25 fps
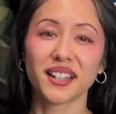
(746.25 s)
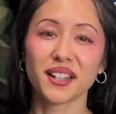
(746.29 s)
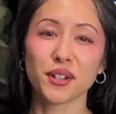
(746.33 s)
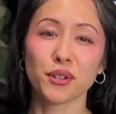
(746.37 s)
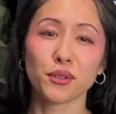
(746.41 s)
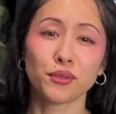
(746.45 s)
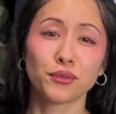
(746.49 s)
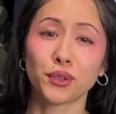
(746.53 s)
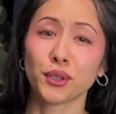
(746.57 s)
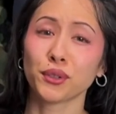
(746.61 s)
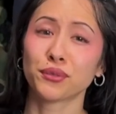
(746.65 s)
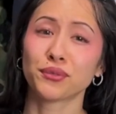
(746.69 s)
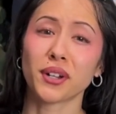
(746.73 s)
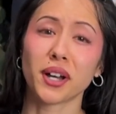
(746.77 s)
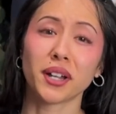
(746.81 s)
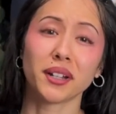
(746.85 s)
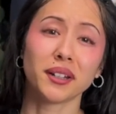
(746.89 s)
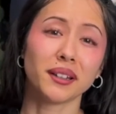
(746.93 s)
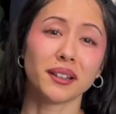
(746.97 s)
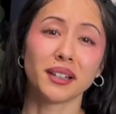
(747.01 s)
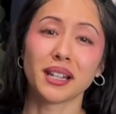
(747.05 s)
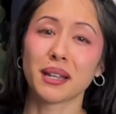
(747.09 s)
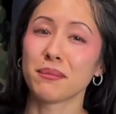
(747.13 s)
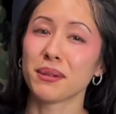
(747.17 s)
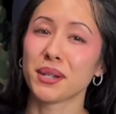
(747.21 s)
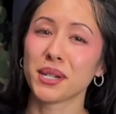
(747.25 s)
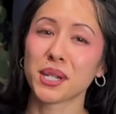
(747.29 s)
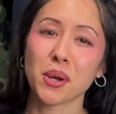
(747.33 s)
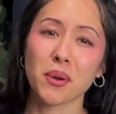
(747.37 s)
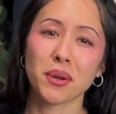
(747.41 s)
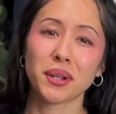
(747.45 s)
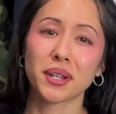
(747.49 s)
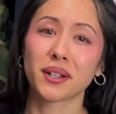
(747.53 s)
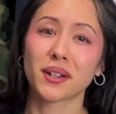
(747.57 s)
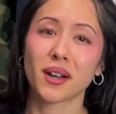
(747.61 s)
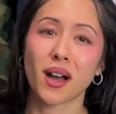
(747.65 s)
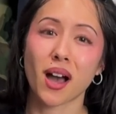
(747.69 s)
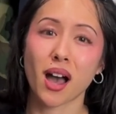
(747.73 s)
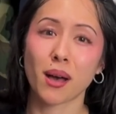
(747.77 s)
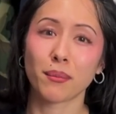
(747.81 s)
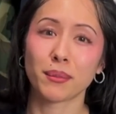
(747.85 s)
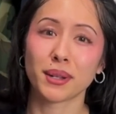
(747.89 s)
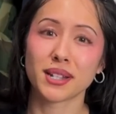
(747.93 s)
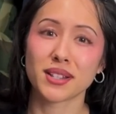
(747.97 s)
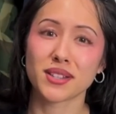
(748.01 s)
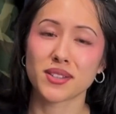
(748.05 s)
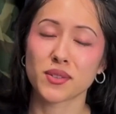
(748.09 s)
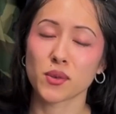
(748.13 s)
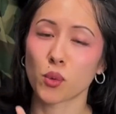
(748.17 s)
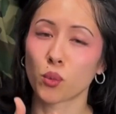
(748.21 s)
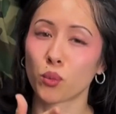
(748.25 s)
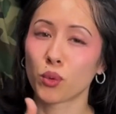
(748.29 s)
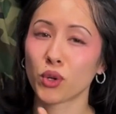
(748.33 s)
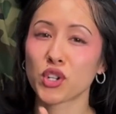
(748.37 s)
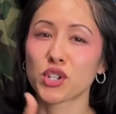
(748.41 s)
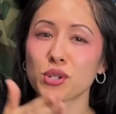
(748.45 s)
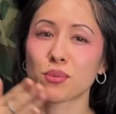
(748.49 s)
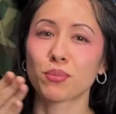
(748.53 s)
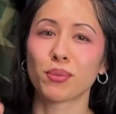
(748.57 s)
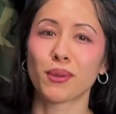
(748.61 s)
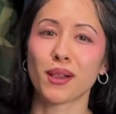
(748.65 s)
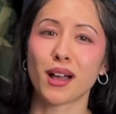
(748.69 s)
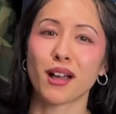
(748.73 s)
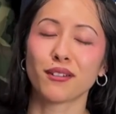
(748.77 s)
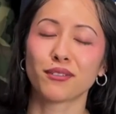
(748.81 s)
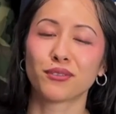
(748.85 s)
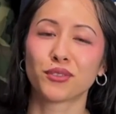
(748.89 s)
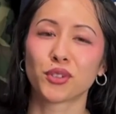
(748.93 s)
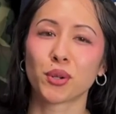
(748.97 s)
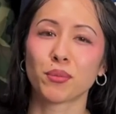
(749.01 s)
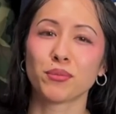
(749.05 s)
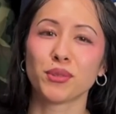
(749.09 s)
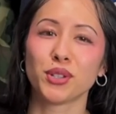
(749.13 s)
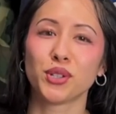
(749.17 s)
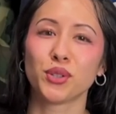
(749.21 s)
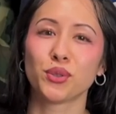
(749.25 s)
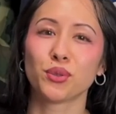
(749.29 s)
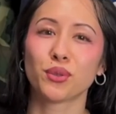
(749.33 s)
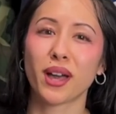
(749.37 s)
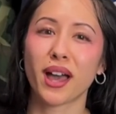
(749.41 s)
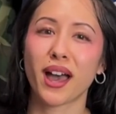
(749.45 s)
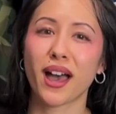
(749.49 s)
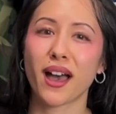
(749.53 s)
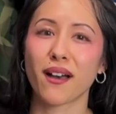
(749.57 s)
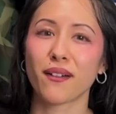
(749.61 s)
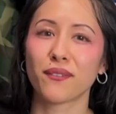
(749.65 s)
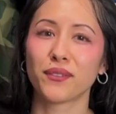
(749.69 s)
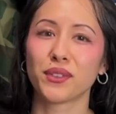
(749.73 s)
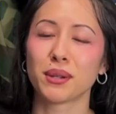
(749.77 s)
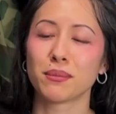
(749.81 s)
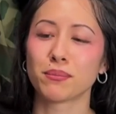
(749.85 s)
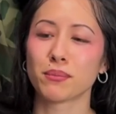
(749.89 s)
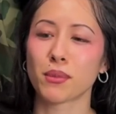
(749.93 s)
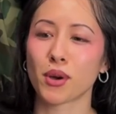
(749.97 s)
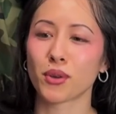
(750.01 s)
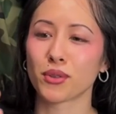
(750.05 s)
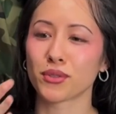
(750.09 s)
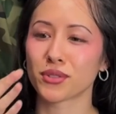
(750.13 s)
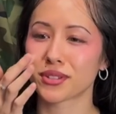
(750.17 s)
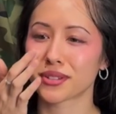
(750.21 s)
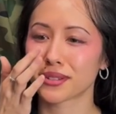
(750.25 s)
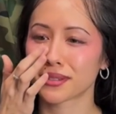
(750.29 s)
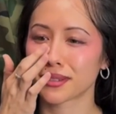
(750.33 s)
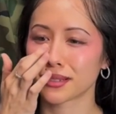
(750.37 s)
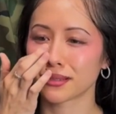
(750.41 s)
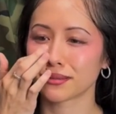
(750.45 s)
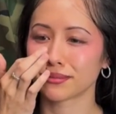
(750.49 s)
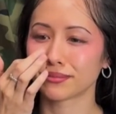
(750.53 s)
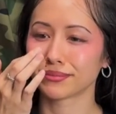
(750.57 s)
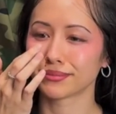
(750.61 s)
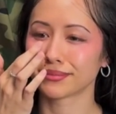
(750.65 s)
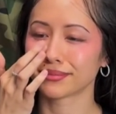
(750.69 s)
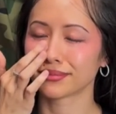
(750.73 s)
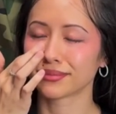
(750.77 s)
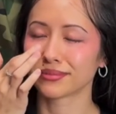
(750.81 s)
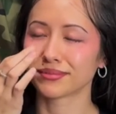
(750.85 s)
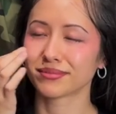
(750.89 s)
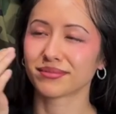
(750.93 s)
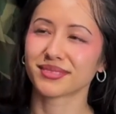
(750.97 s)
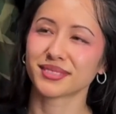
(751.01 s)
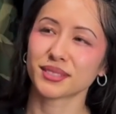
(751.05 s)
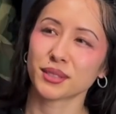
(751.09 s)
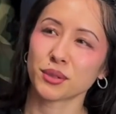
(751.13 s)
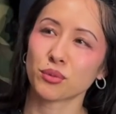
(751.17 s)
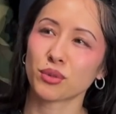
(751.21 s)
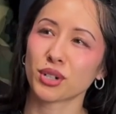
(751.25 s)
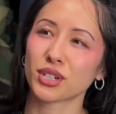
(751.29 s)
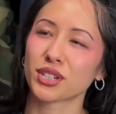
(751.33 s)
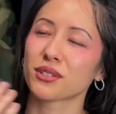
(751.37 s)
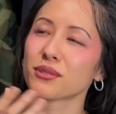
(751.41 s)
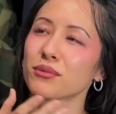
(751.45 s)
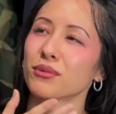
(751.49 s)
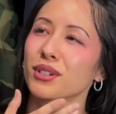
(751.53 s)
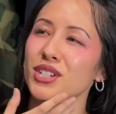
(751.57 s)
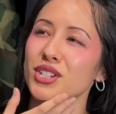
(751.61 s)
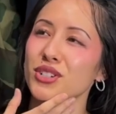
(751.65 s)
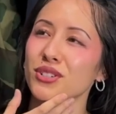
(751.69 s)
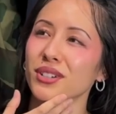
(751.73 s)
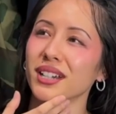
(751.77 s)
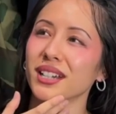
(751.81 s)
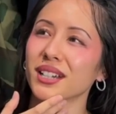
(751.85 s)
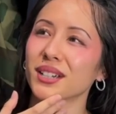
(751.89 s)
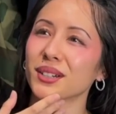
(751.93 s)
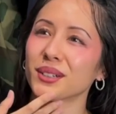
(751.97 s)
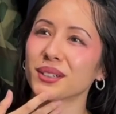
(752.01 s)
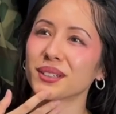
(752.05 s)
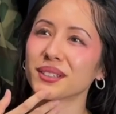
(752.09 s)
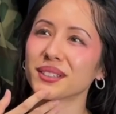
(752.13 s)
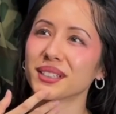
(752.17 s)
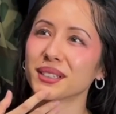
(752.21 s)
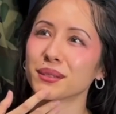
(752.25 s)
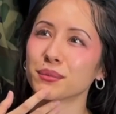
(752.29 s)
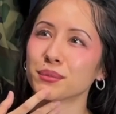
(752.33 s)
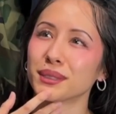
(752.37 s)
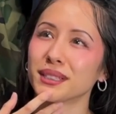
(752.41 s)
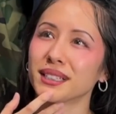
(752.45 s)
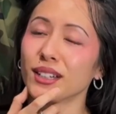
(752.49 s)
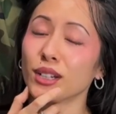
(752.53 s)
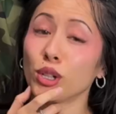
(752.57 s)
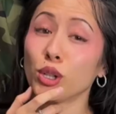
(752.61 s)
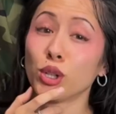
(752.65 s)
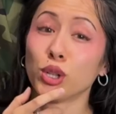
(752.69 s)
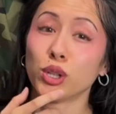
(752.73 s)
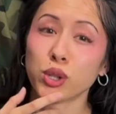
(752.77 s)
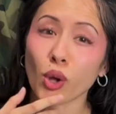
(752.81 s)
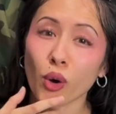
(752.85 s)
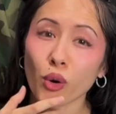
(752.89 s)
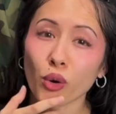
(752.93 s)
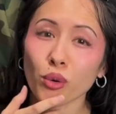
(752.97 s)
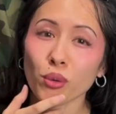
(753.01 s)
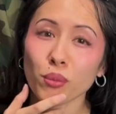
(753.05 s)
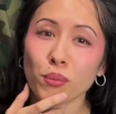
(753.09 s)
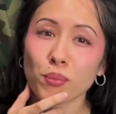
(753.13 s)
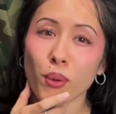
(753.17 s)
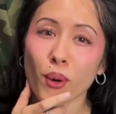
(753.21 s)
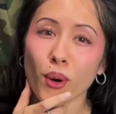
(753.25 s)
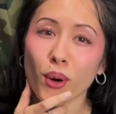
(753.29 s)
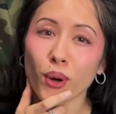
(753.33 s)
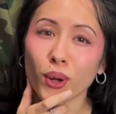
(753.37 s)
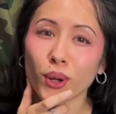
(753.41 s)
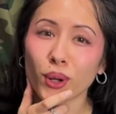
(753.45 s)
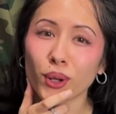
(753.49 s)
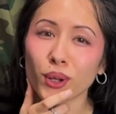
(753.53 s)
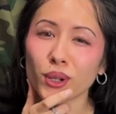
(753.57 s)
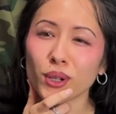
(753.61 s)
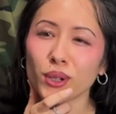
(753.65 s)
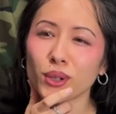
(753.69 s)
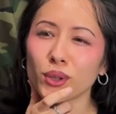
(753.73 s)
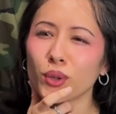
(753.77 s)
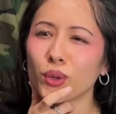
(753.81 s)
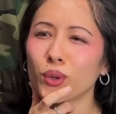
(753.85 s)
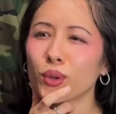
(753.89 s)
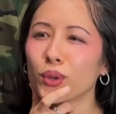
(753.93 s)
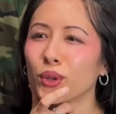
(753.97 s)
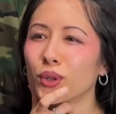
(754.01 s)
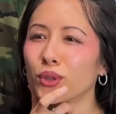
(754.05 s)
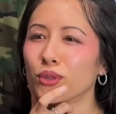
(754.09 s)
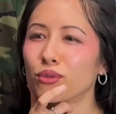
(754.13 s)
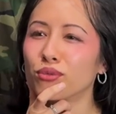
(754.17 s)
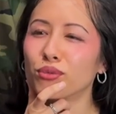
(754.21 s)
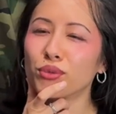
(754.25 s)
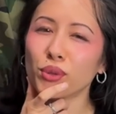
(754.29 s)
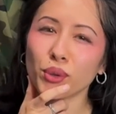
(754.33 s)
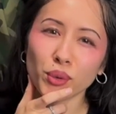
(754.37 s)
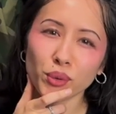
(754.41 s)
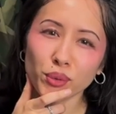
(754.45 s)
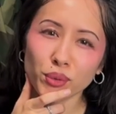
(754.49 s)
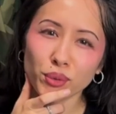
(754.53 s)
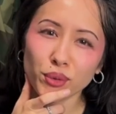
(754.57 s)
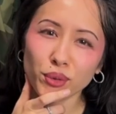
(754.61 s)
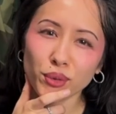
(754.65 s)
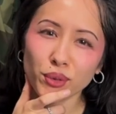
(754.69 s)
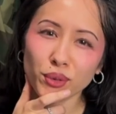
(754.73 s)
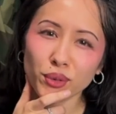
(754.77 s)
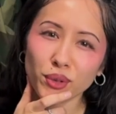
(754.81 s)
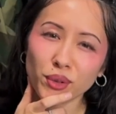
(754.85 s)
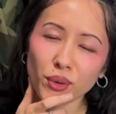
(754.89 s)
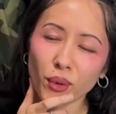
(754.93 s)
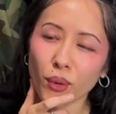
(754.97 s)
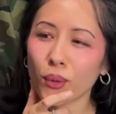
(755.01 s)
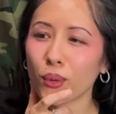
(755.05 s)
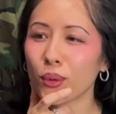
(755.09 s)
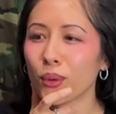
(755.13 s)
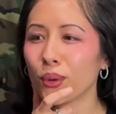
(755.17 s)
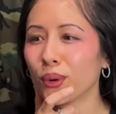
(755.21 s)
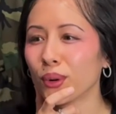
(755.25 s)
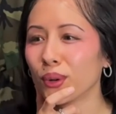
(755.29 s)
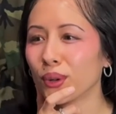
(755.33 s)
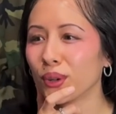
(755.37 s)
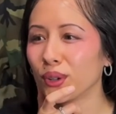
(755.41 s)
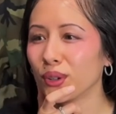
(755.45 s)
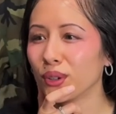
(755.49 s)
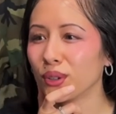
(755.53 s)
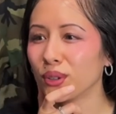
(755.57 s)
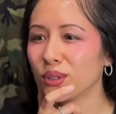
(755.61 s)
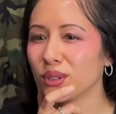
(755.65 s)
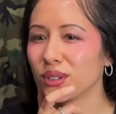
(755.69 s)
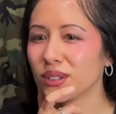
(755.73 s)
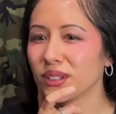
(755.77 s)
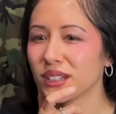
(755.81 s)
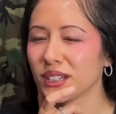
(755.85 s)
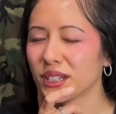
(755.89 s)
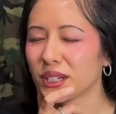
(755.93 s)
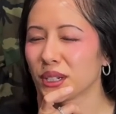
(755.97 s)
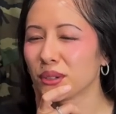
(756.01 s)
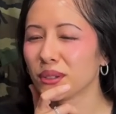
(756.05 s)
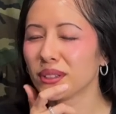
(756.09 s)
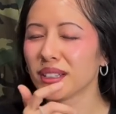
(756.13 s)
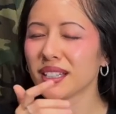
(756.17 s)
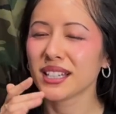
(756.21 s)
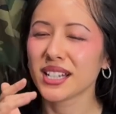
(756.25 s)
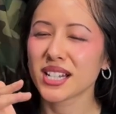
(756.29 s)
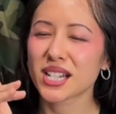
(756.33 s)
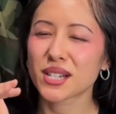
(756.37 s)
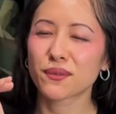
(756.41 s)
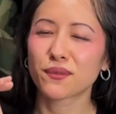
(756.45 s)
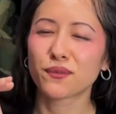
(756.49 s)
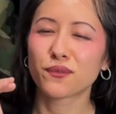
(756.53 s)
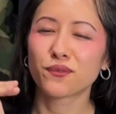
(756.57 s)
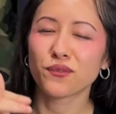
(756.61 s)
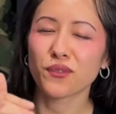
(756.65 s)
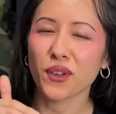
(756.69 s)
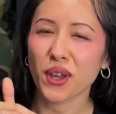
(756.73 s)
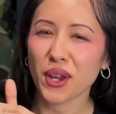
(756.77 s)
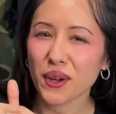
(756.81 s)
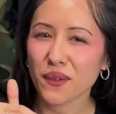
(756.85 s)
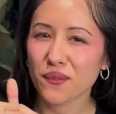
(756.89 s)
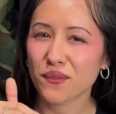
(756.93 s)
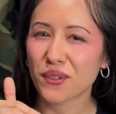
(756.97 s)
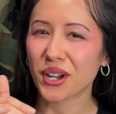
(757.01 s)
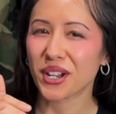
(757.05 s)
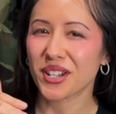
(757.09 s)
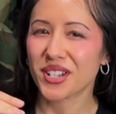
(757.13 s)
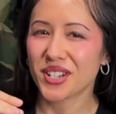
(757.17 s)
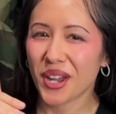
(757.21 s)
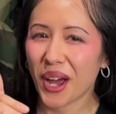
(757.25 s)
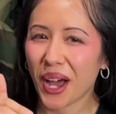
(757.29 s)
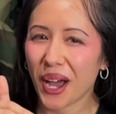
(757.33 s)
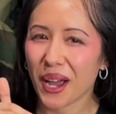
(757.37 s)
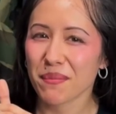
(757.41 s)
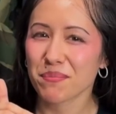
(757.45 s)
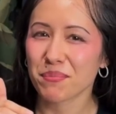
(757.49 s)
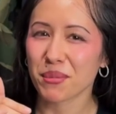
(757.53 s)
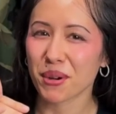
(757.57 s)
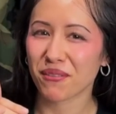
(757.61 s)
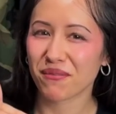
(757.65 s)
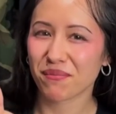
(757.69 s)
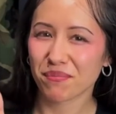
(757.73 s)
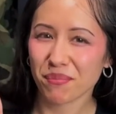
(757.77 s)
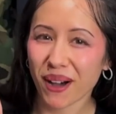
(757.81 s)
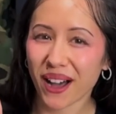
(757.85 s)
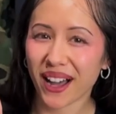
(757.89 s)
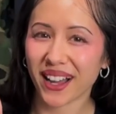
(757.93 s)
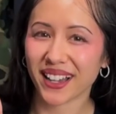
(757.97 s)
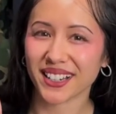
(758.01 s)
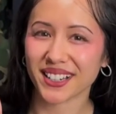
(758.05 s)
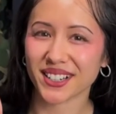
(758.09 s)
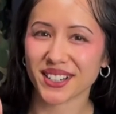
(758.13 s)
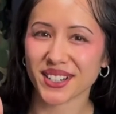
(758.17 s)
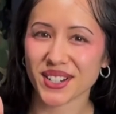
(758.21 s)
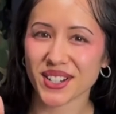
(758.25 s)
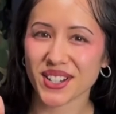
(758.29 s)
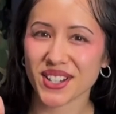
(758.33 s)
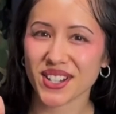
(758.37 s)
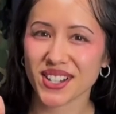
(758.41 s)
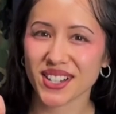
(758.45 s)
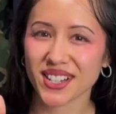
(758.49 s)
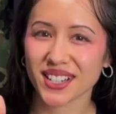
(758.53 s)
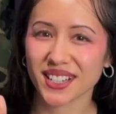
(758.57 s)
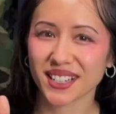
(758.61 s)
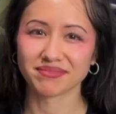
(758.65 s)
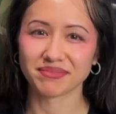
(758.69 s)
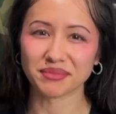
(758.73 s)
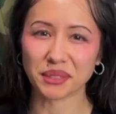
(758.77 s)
For fun, let me know in the comments which platform you have the most, what should I call them? Lowball or rude or, you know, least favorite type of buyers.